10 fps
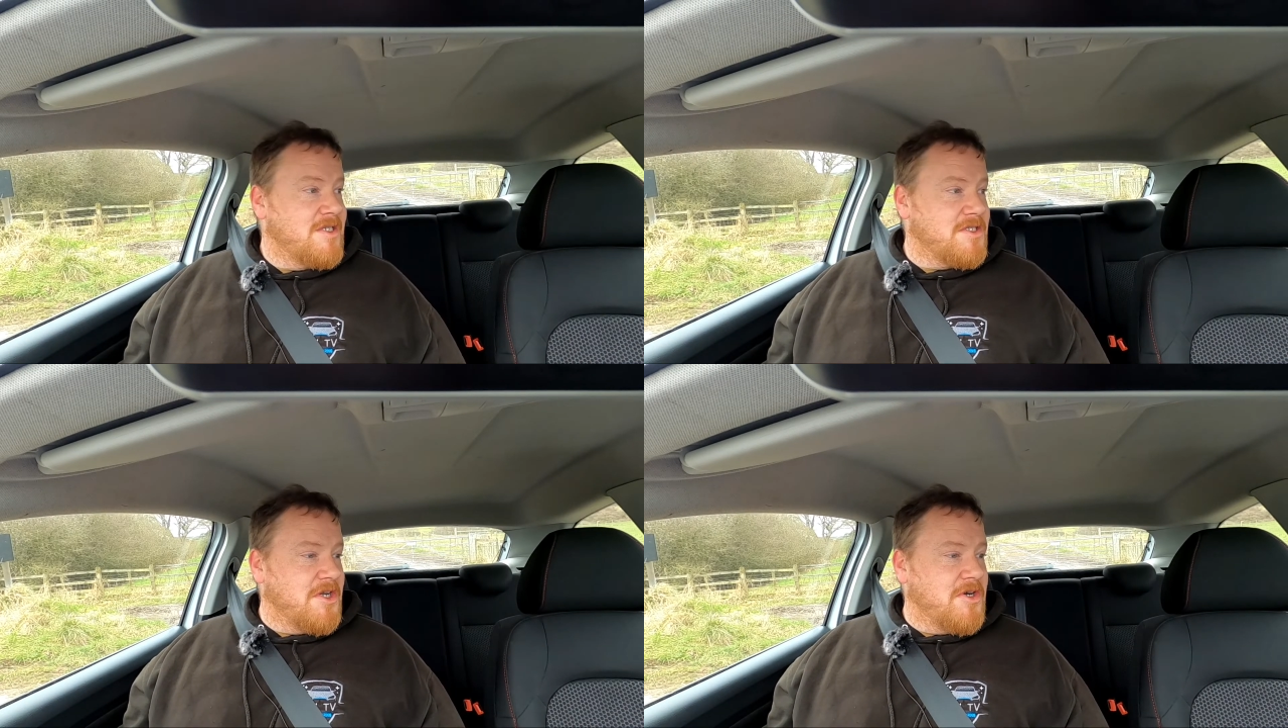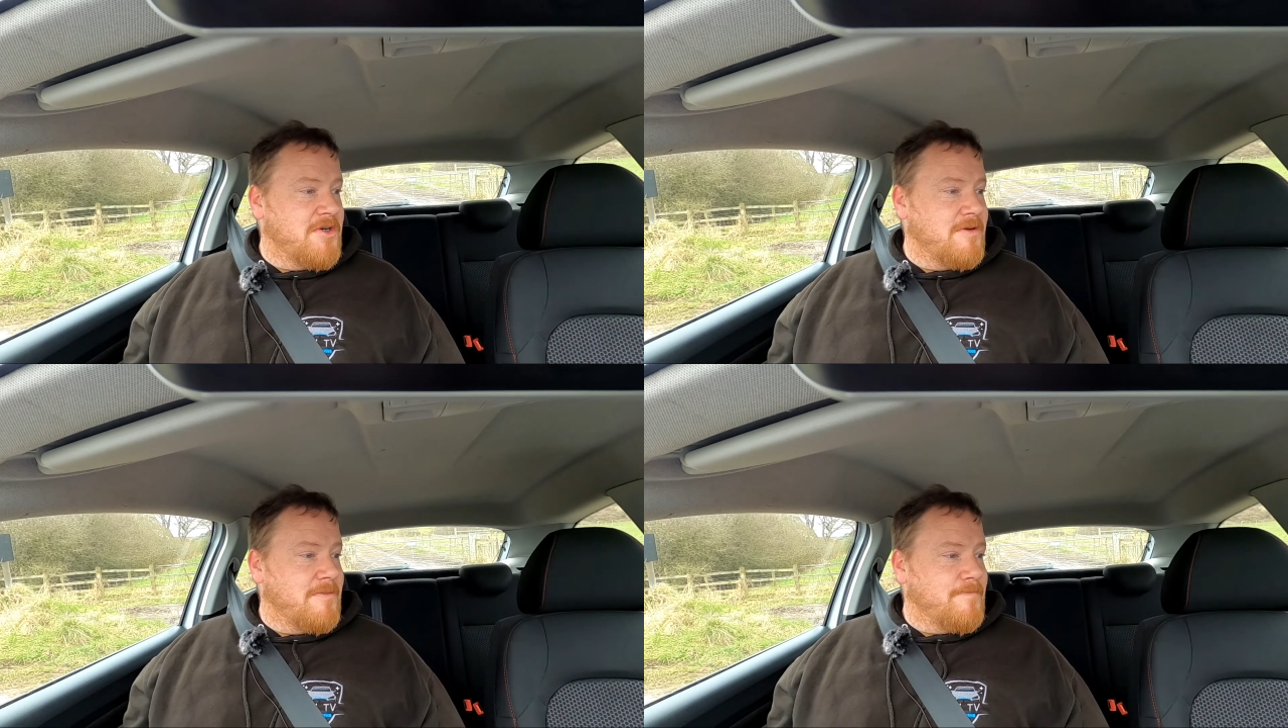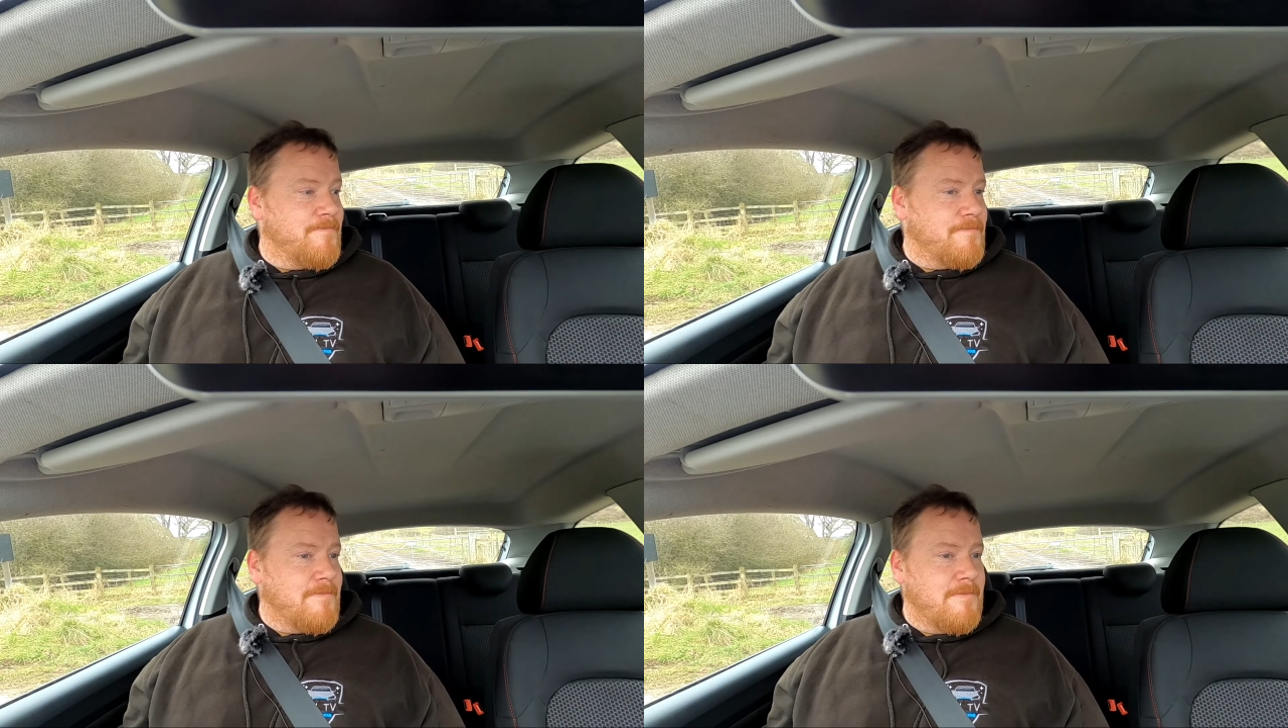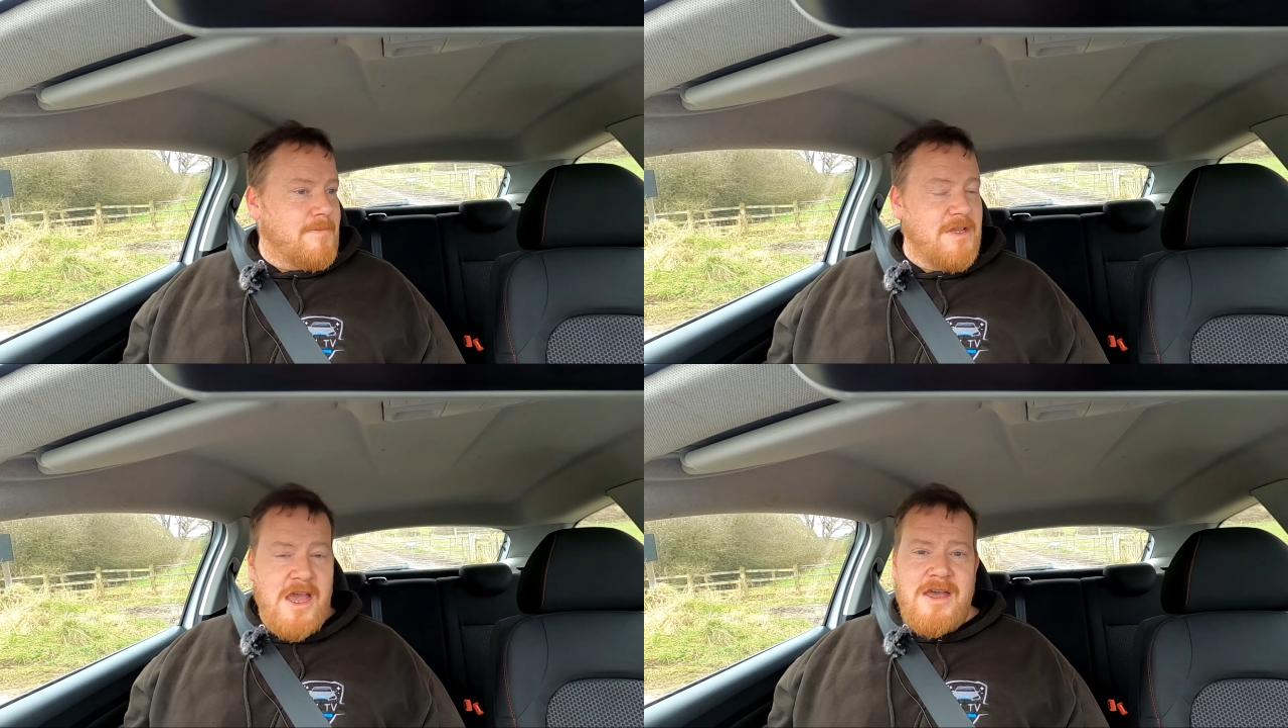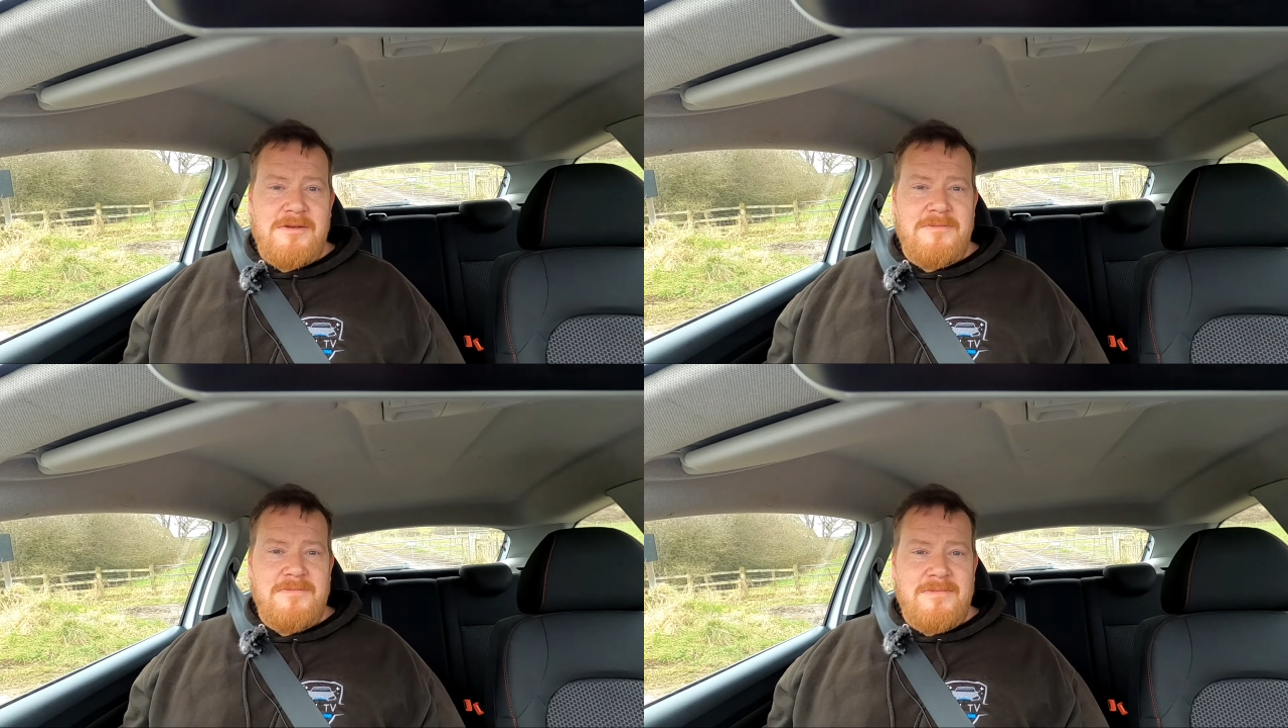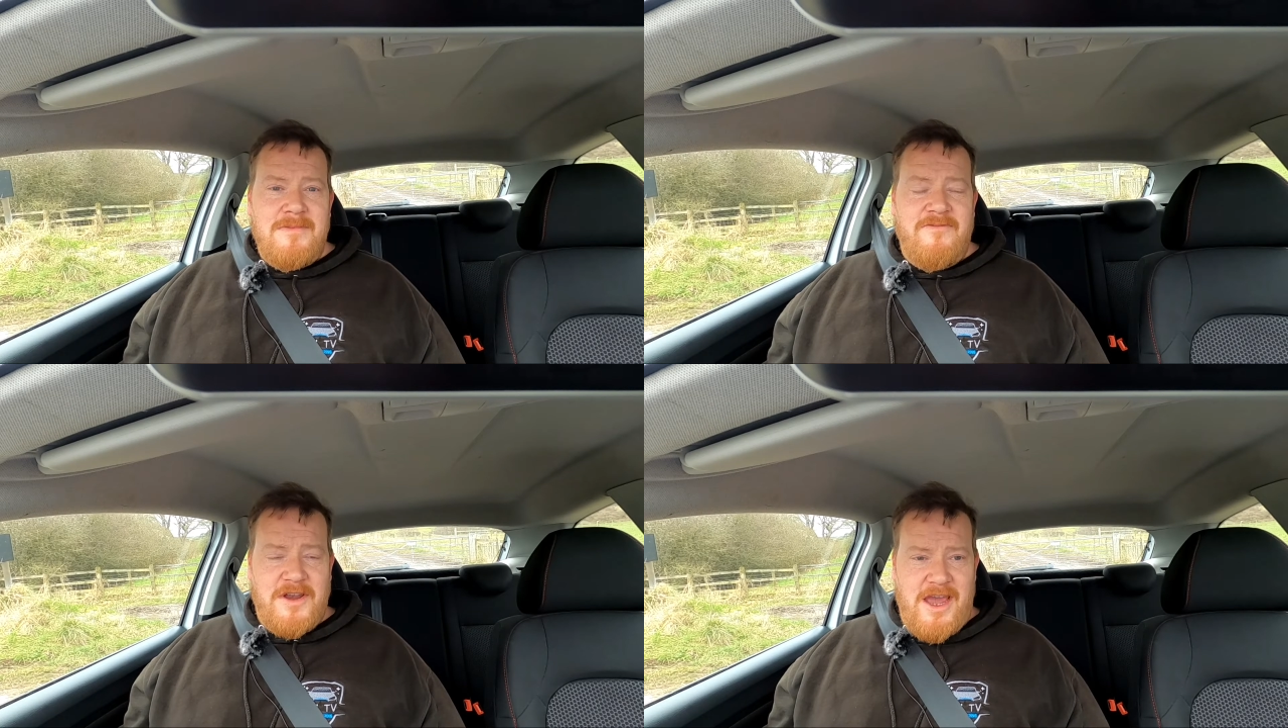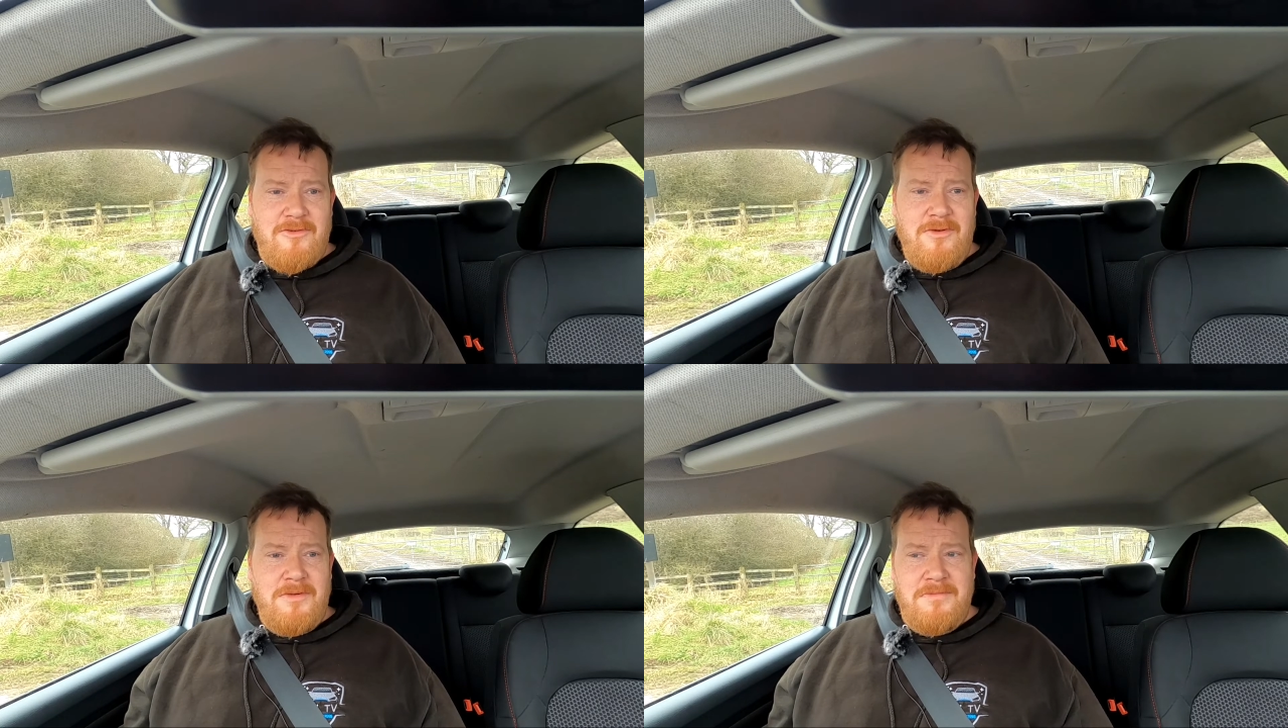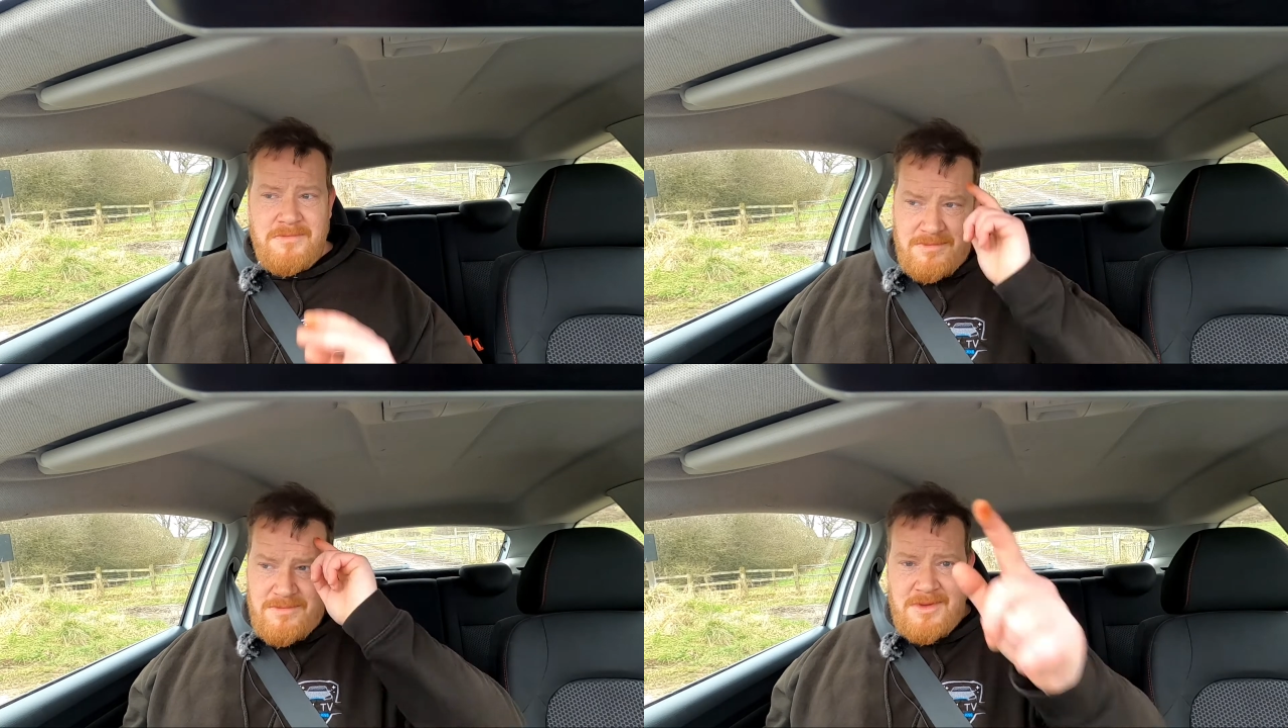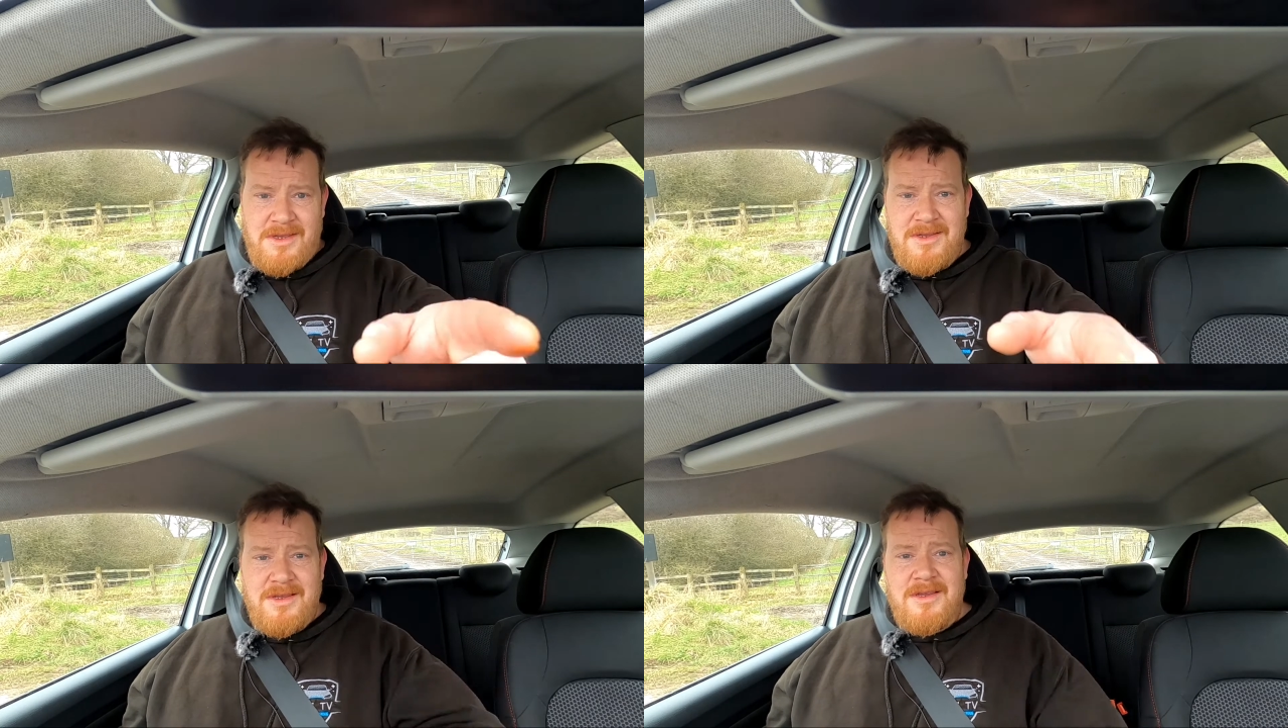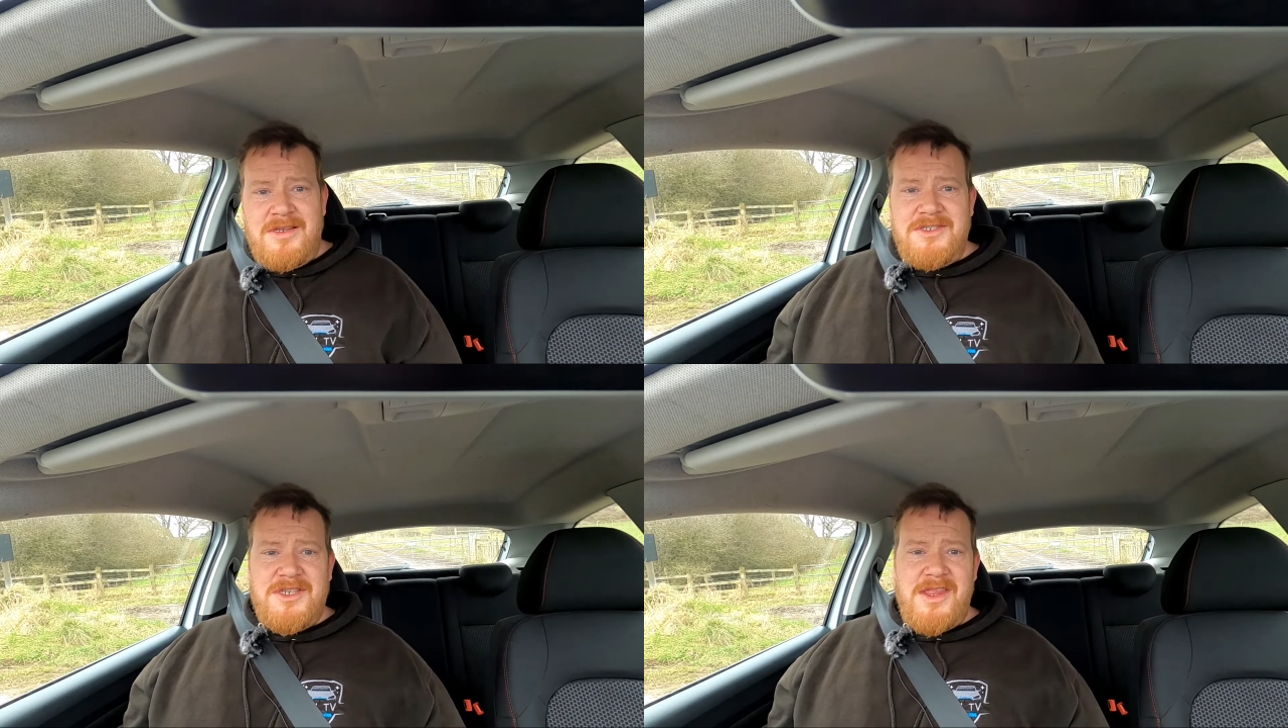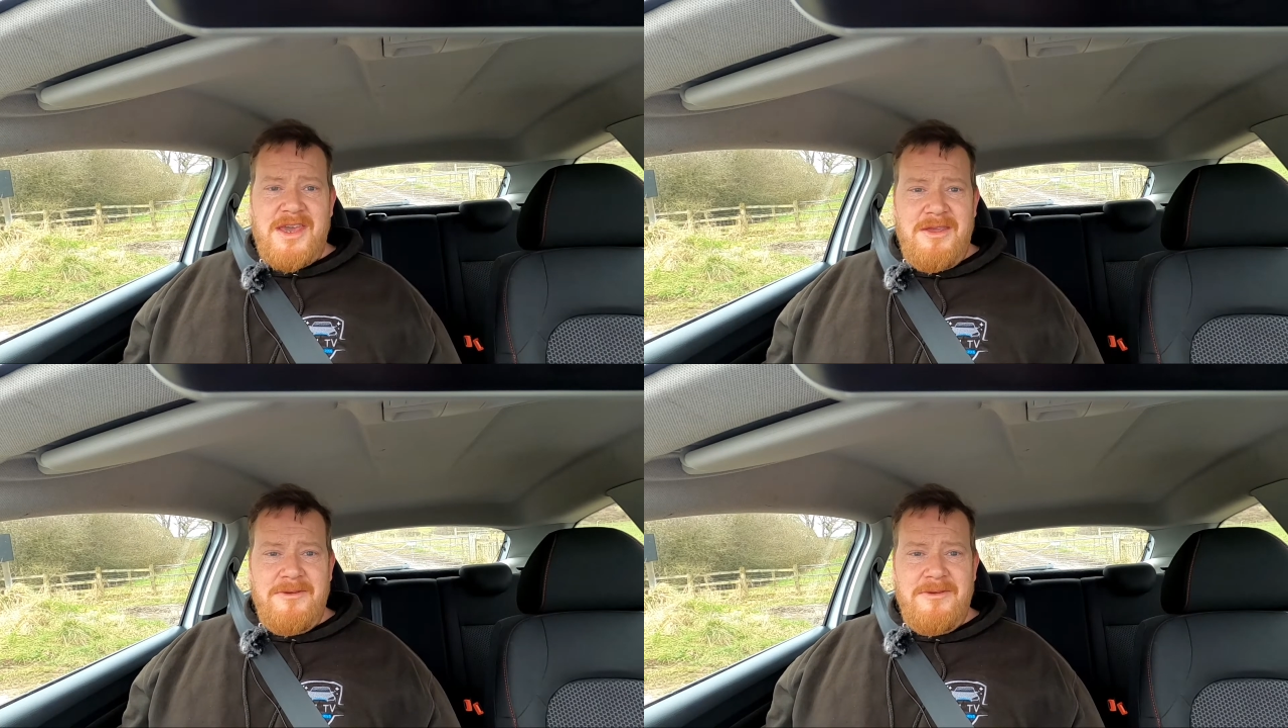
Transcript: So, yeah, for now, see ya.